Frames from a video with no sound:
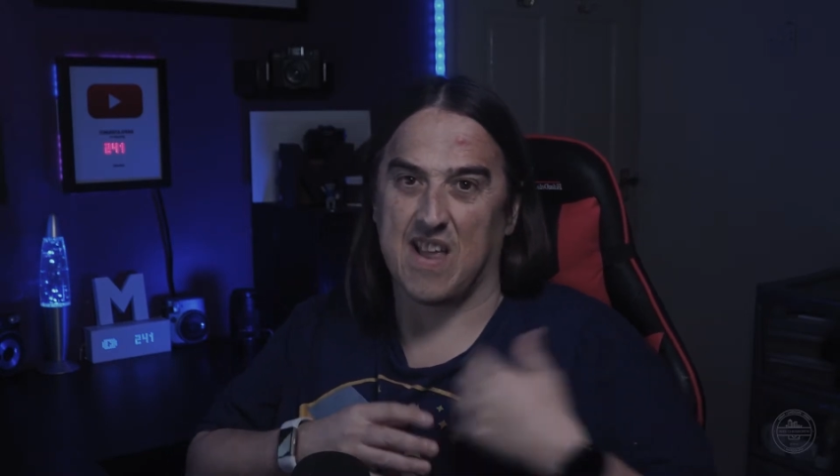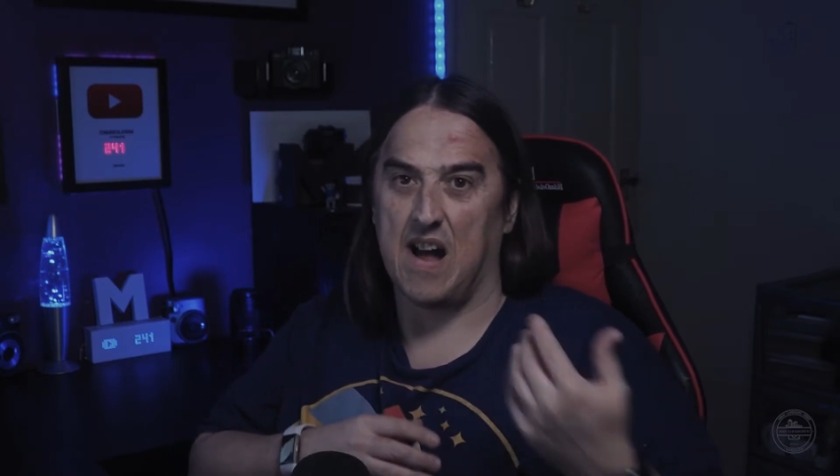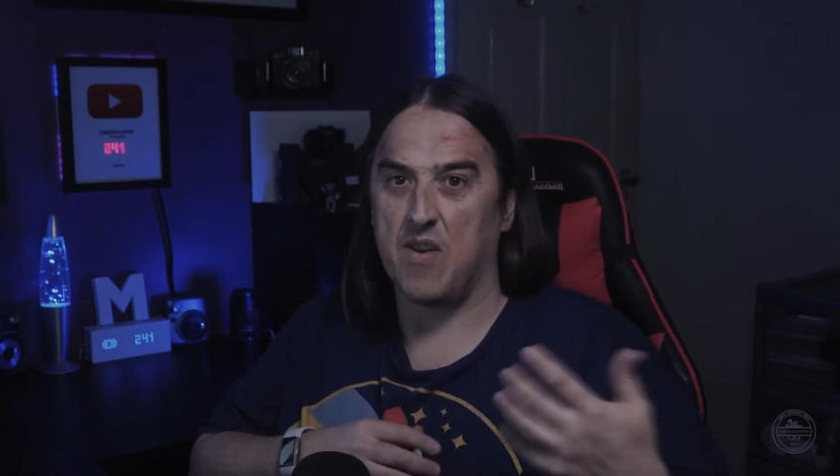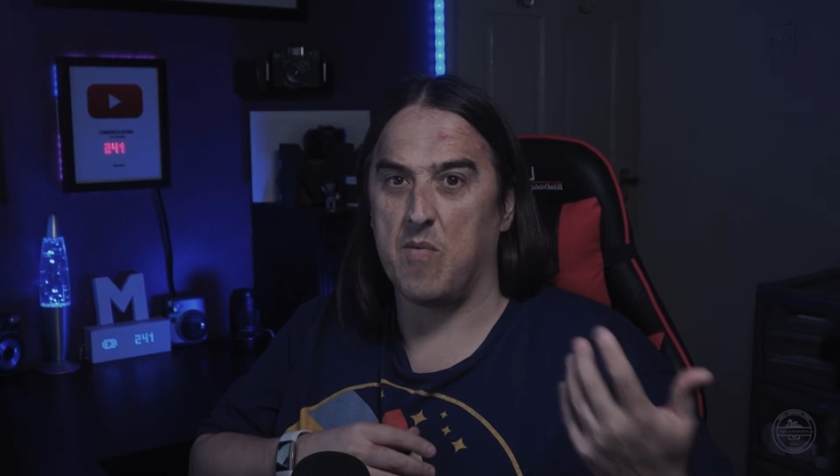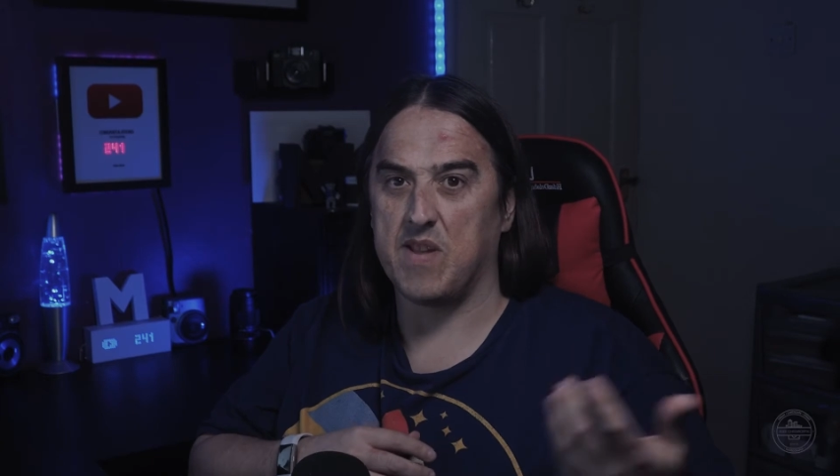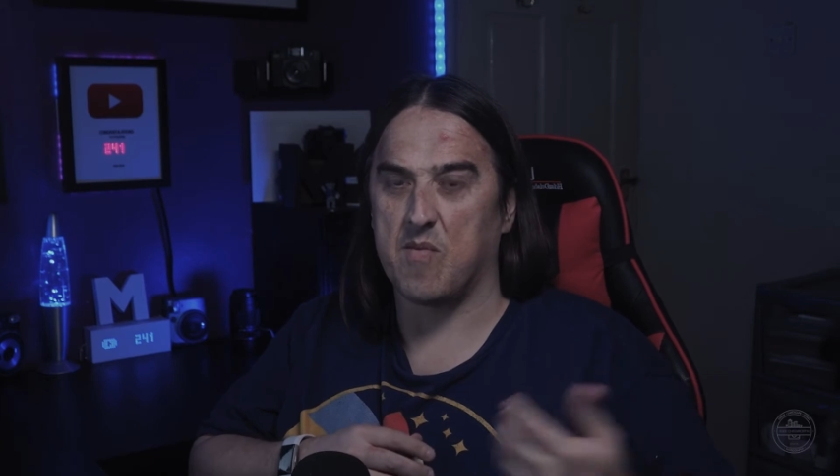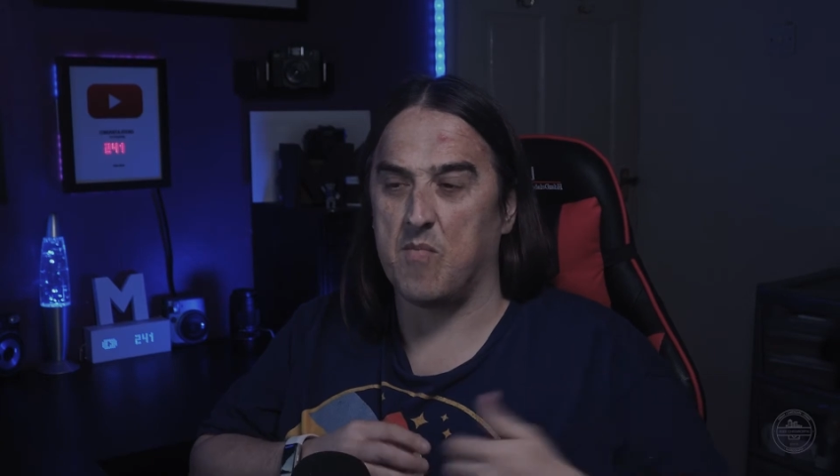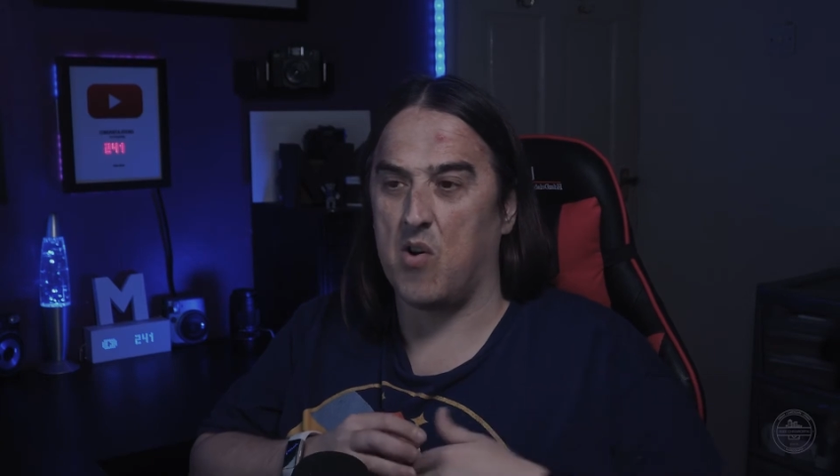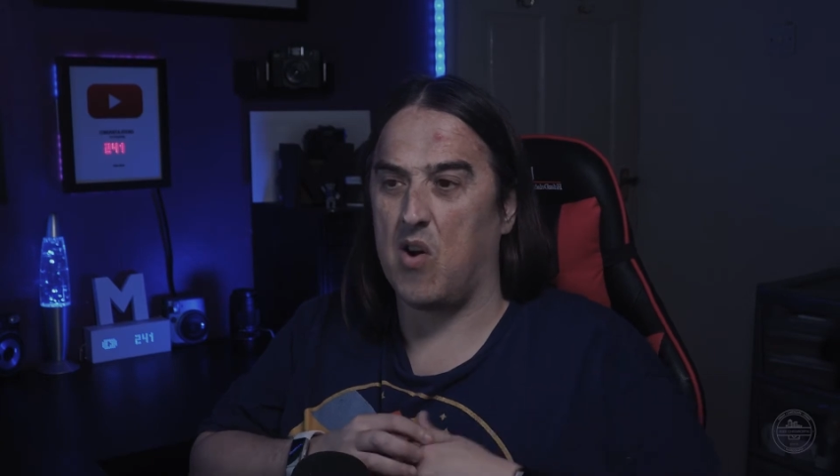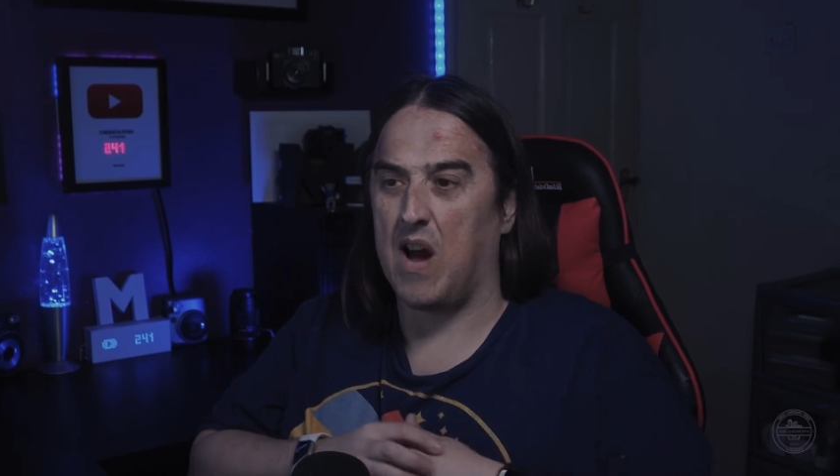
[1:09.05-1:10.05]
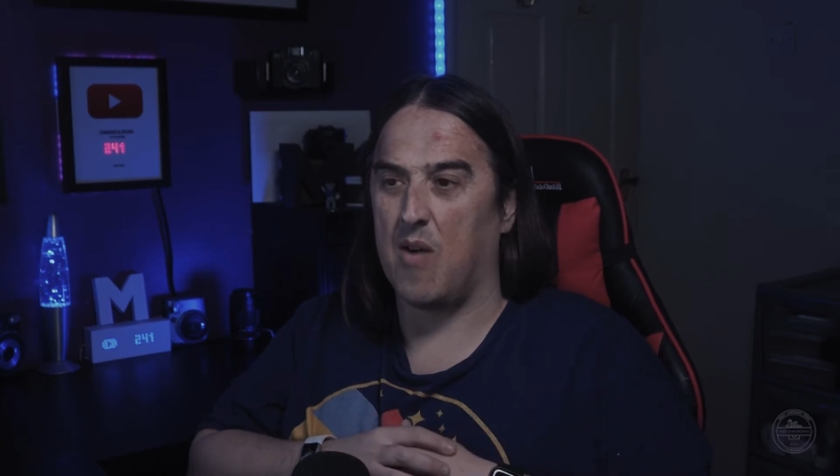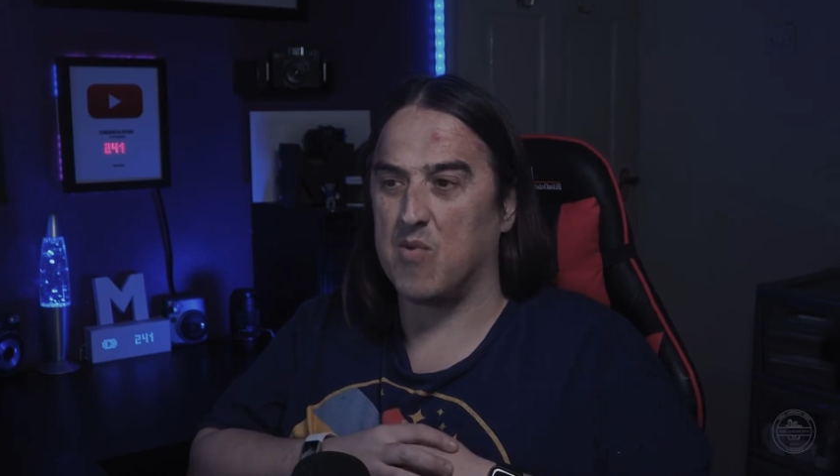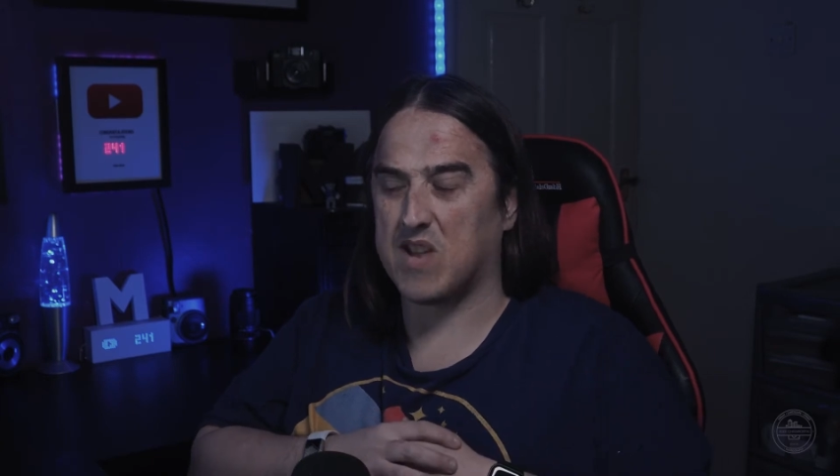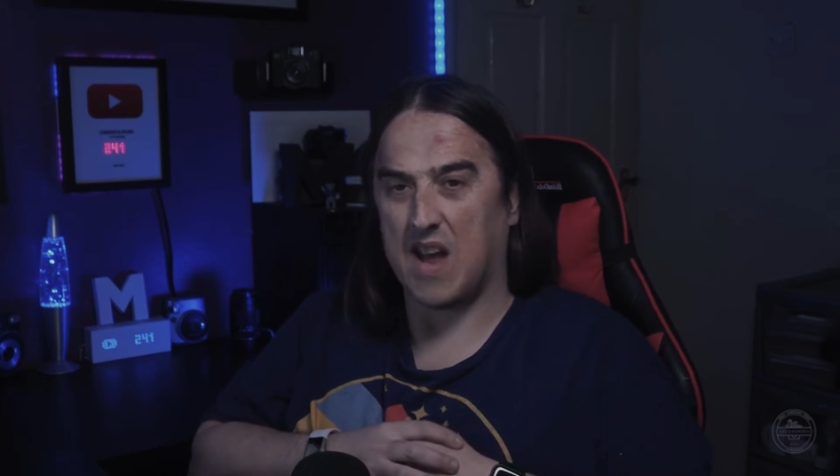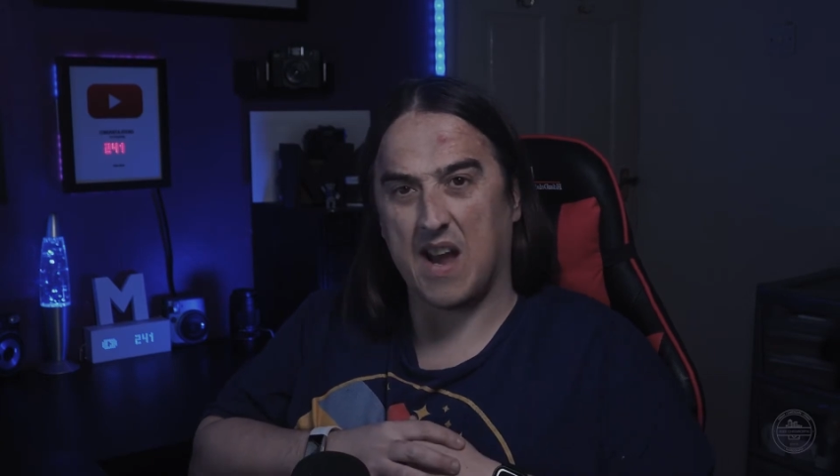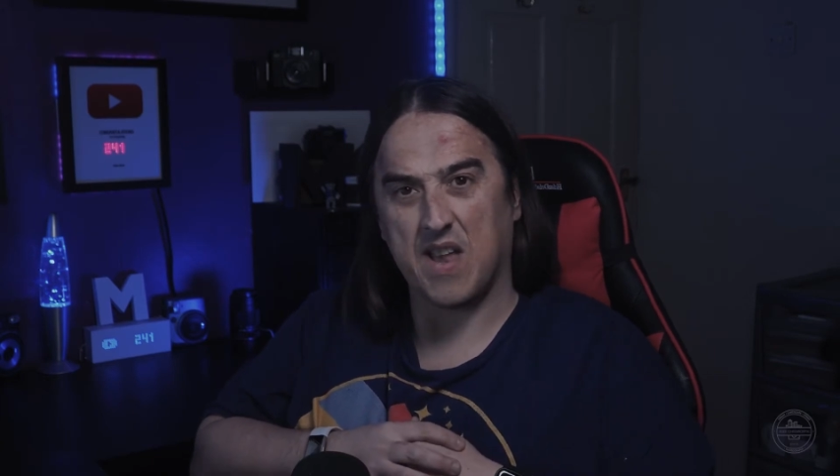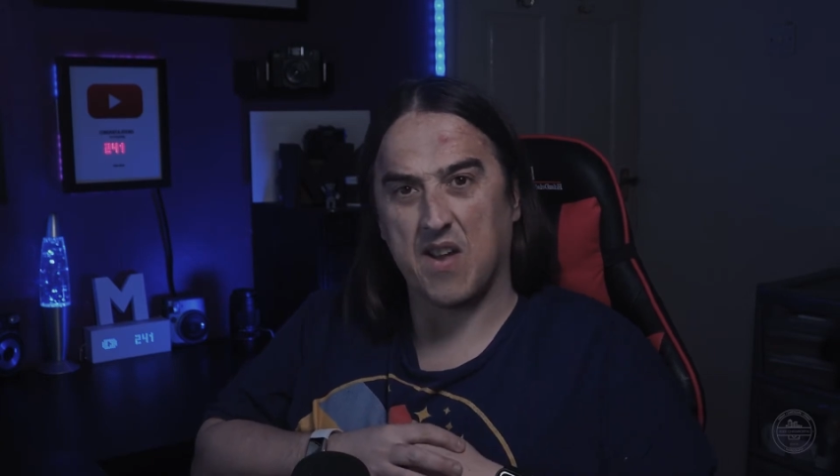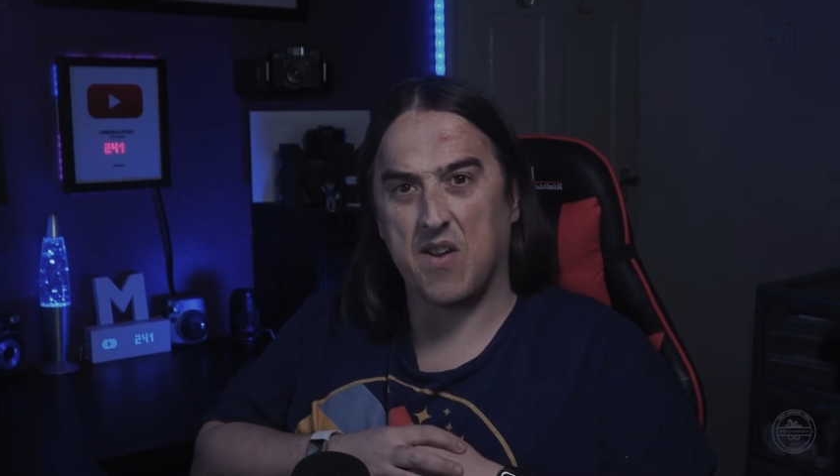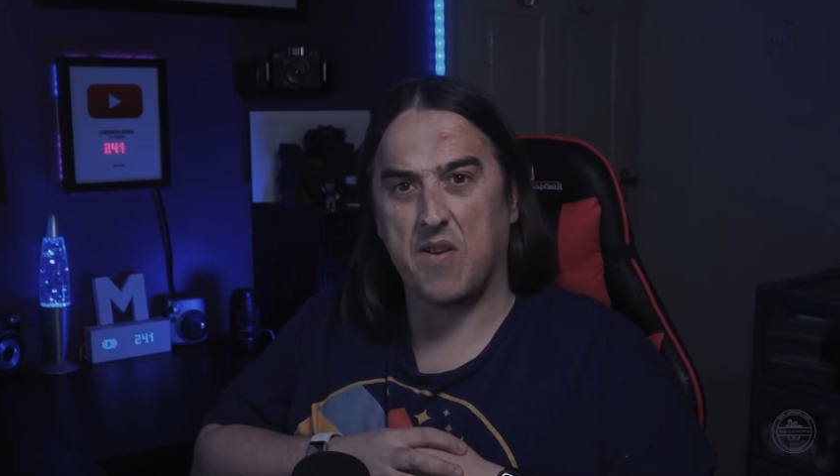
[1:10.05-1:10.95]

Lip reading: start doing some more outside